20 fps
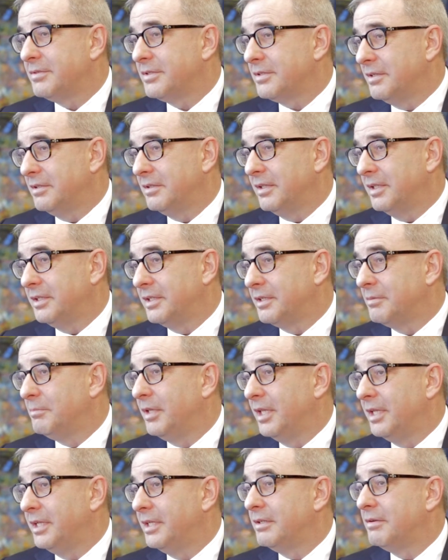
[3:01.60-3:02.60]
certainly
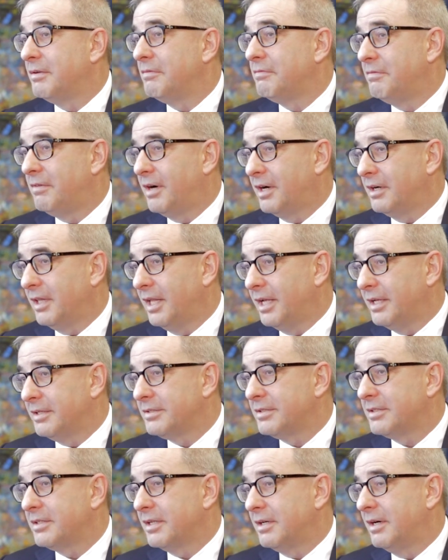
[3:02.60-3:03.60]
complained far
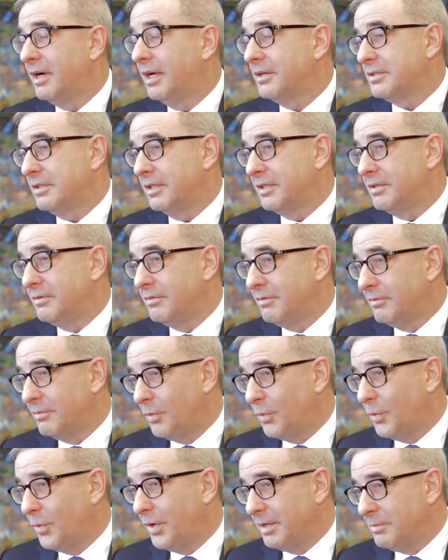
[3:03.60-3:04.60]
less and are actually
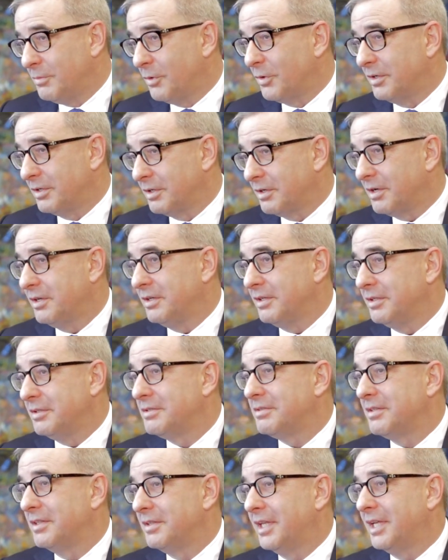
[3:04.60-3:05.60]
way more
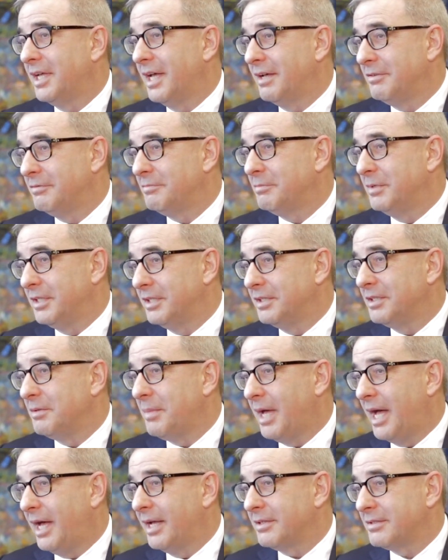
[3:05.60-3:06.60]
encouraged than they have been in the
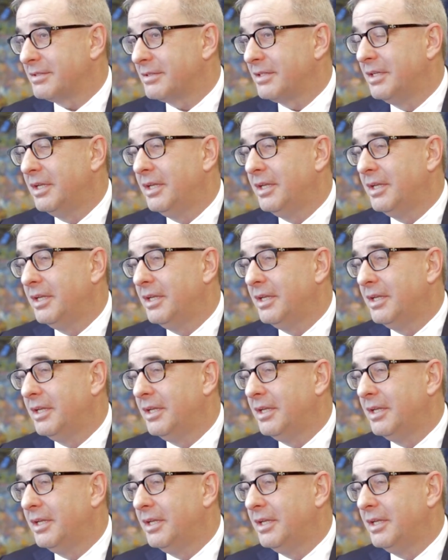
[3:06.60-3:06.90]
past.